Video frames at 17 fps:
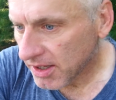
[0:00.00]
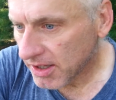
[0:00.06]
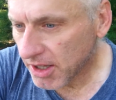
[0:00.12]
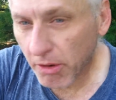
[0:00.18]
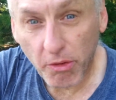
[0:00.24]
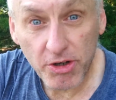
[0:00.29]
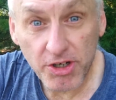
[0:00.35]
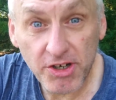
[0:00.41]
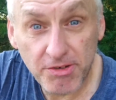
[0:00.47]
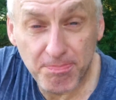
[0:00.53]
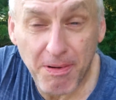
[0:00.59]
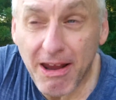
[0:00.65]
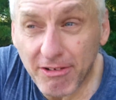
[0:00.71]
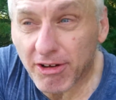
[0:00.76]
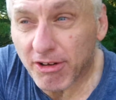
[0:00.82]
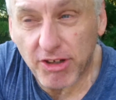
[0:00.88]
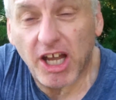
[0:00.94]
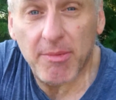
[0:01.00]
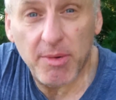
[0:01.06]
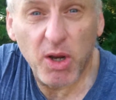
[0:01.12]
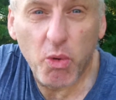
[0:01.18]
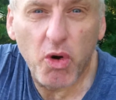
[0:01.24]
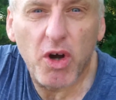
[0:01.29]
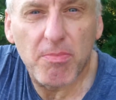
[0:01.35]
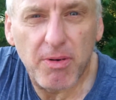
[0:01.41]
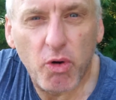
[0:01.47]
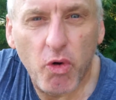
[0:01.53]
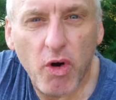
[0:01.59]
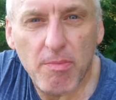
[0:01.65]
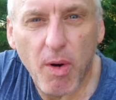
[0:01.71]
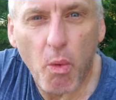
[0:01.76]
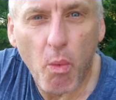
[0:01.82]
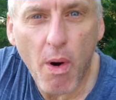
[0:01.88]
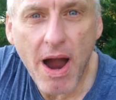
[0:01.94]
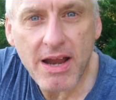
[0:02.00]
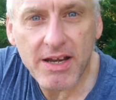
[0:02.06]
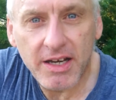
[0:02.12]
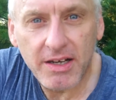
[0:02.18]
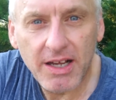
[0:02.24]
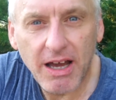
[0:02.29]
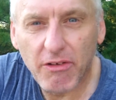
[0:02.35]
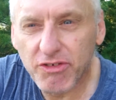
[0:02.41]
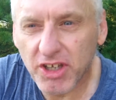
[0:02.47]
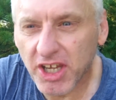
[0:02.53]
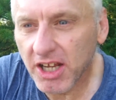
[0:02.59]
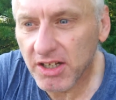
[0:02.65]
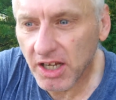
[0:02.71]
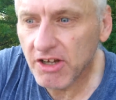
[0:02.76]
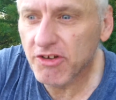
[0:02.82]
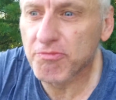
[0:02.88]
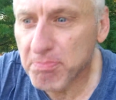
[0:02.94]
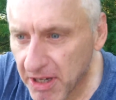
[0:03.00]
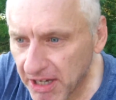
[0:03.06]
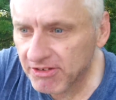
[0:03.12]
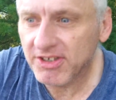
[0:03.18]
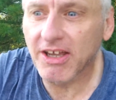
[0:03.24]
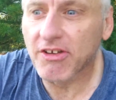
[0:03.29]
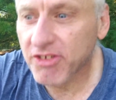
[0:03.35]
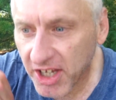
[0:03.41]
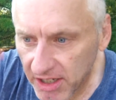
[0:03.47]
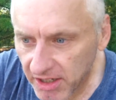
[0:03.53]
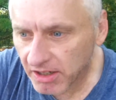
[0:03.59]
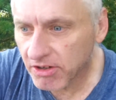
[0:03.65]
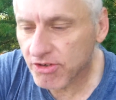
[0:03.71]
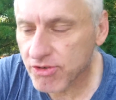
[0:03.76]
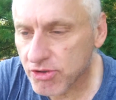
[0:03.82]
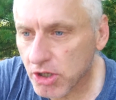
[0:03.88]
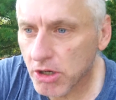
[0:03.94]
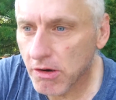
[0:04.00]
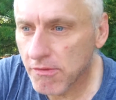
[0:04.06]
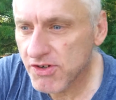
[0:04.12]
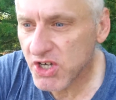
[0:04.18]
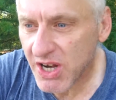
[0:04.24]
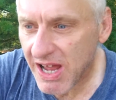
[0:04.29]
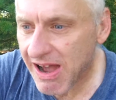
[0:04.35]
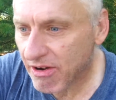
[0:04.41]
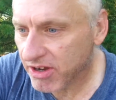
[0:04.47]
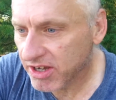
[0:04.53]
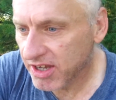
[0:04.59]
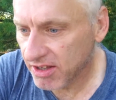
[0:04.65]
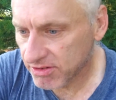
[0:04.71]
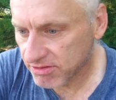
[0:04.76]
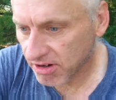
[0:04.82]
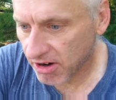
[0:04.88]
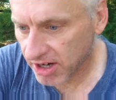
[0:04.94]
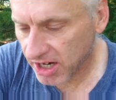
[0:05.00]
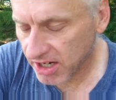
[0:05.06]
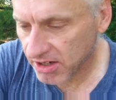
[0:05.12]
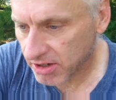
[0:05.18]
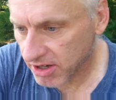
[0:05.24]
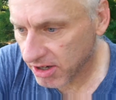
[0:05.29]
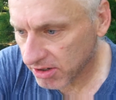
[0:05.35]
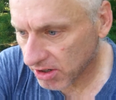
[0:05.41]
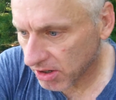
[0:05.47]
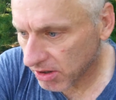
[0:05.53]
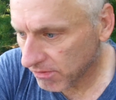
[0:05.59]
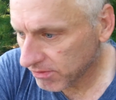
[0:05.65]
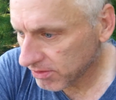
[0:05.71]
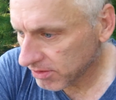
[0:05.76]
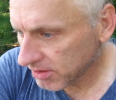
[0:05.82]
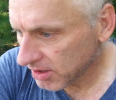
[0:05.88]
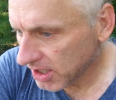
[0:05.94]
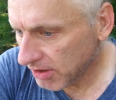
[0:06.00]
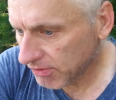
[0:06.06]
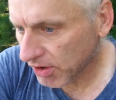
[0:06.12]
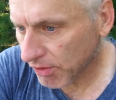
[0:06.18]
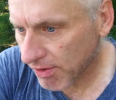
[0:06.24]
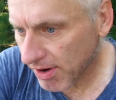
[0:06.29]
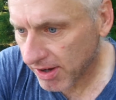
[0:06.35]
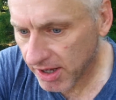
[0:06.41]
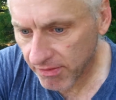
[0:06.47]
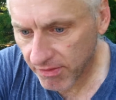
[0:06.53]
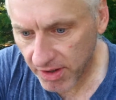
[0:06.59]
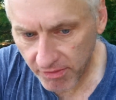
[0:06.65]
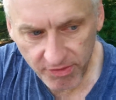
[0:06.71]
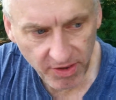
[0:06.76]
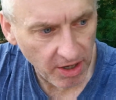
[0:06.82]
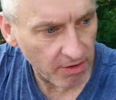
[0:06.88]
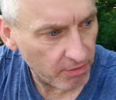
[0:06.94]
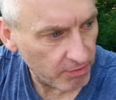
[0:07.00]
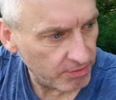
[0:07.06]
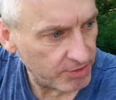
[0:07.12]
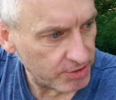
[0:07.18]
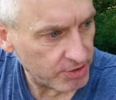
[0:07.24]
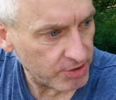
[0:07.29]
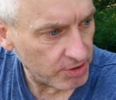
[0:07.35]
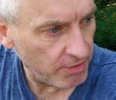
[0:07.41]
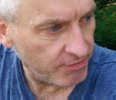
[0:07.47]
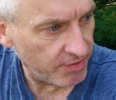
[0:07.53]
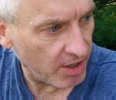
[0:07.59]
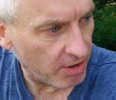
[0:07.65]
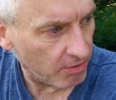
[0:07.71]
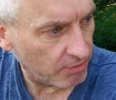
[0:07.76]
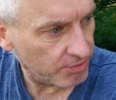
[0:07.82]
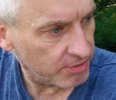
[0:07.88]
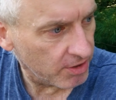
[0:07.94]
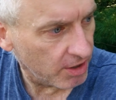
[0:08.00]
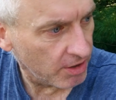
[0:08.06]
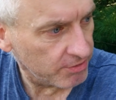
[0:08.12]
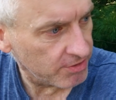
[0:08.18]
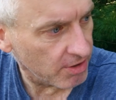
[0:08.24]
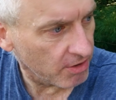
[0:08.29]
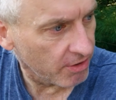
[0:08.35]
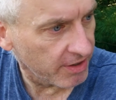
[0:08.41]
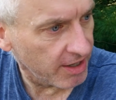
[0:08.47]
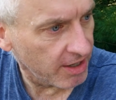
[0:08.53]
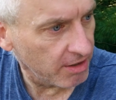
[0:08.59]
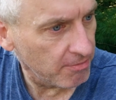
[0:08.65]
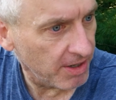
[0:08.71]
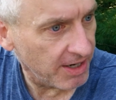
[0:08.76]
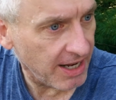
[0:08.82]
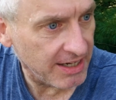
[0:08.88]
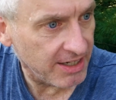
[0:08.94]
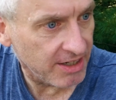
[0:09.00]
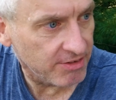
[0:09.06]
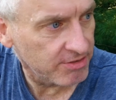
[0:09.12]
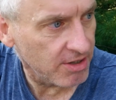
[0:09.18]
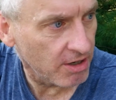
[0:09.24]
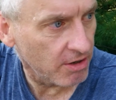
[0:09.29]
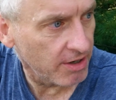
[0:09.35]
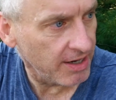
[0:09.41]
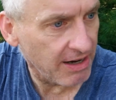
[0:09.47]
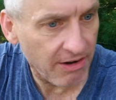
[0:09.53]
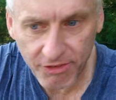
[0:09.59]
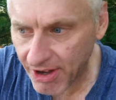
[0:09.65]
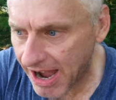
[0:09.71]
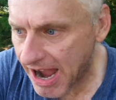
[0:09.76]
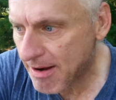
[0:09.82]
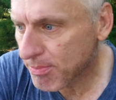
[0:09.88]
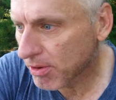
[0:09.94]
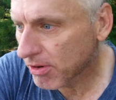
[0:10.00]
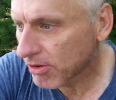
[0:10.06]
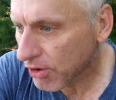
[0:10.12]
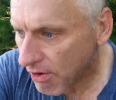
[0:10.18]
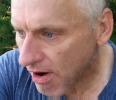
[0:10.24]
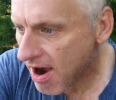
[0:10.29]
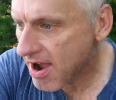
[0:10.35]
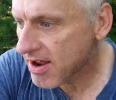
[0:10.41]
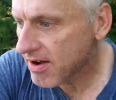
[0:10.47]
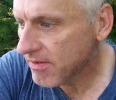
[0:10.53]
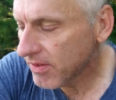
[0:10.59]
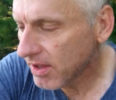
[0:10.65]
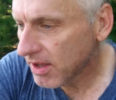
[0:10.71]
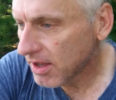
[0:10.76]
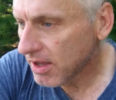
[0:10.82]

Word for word: In other words, he's basically telling me to quit, quit my whining. I was getting on, he's busy, I was getting on his nerves. You know how kids are, getting on your nerves. If, they're, if, if they don't, if they don't uh, settle down, but I didn't settle down. I was hyper, crying.